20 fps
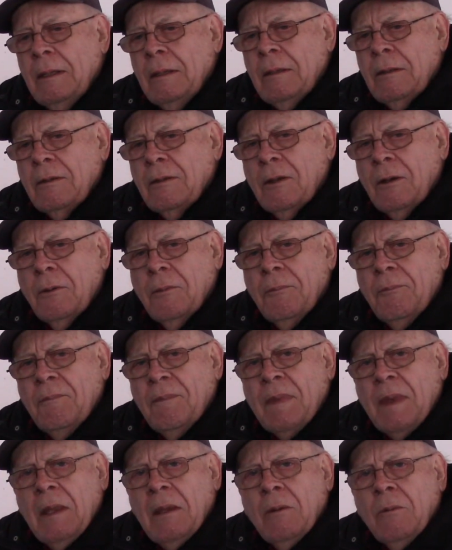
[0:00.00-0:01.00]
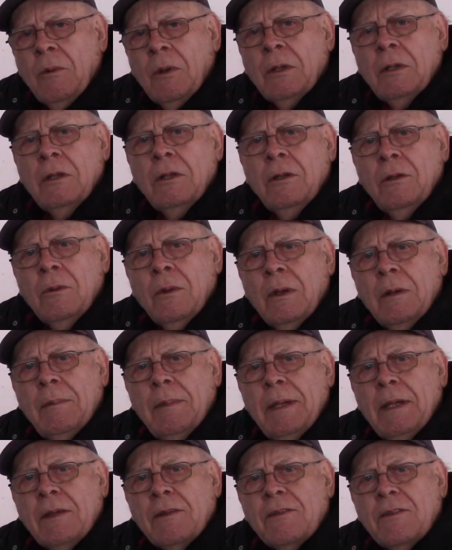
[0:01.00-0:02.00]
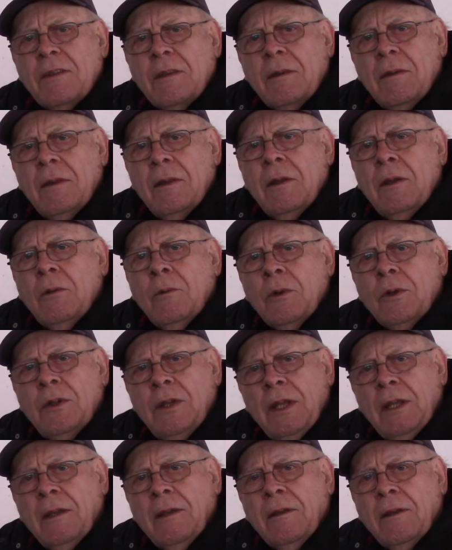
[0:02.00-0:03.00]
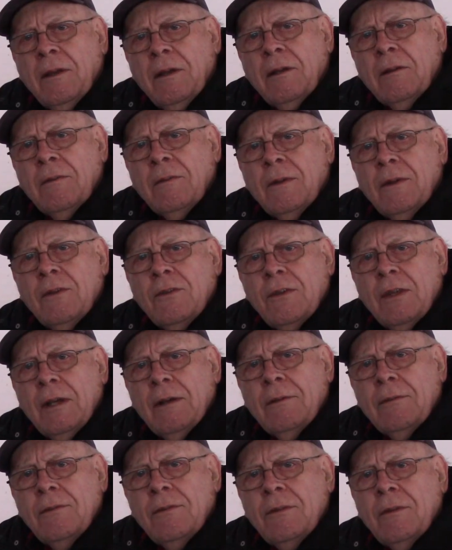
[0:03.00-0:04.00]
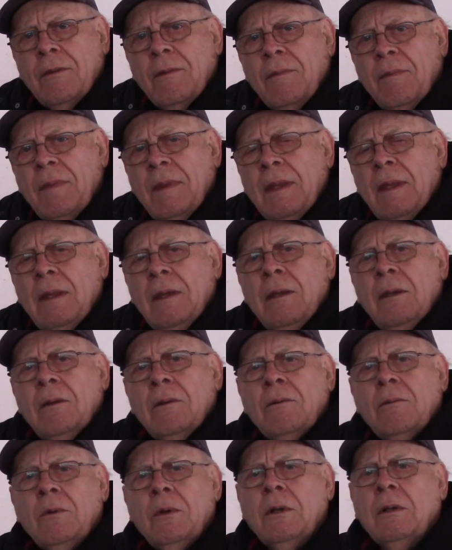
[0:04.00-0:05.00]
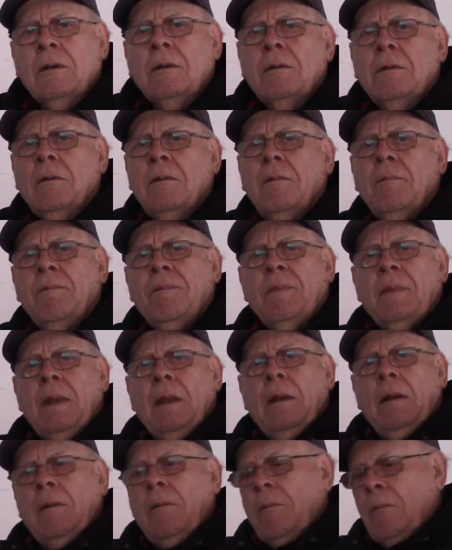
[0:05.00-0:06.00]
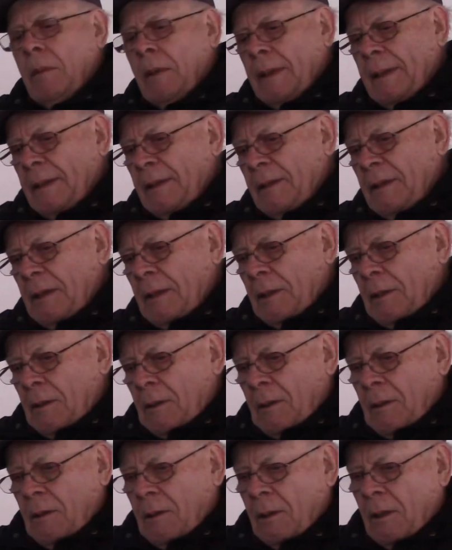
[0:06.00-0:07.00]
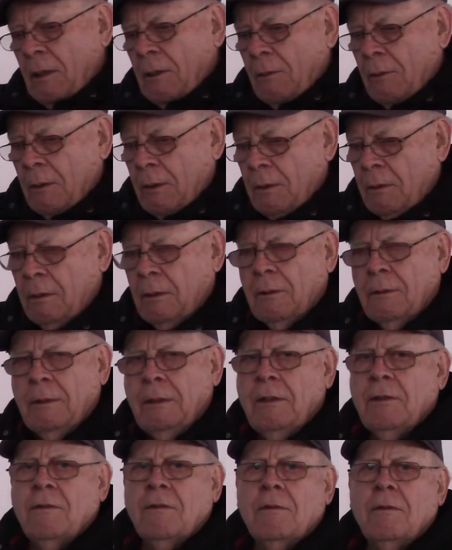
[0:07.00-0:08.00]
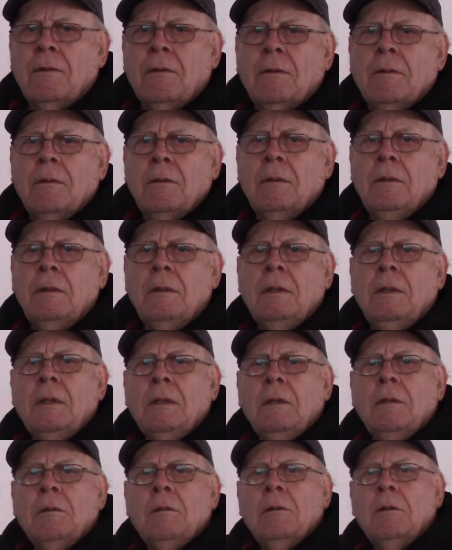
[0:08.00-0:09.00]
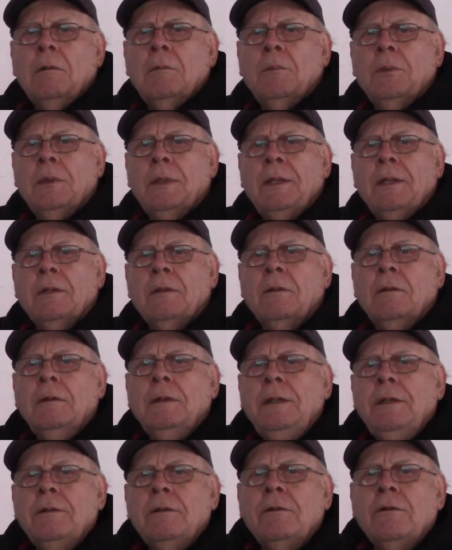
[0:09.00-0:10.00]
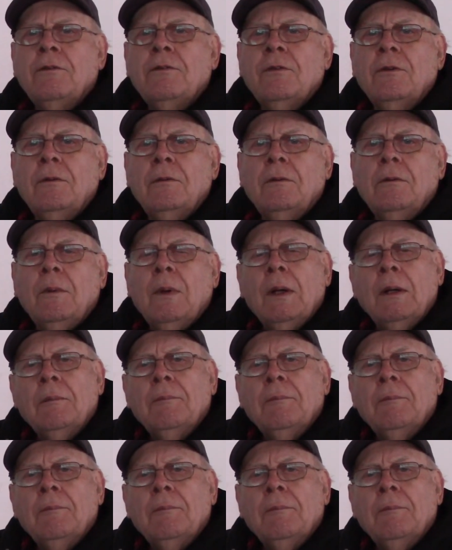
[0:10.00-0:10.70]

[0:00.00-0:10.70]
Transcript: So we're going to do our best. We're taking care of ourselves. We're minding our glorious political leaders who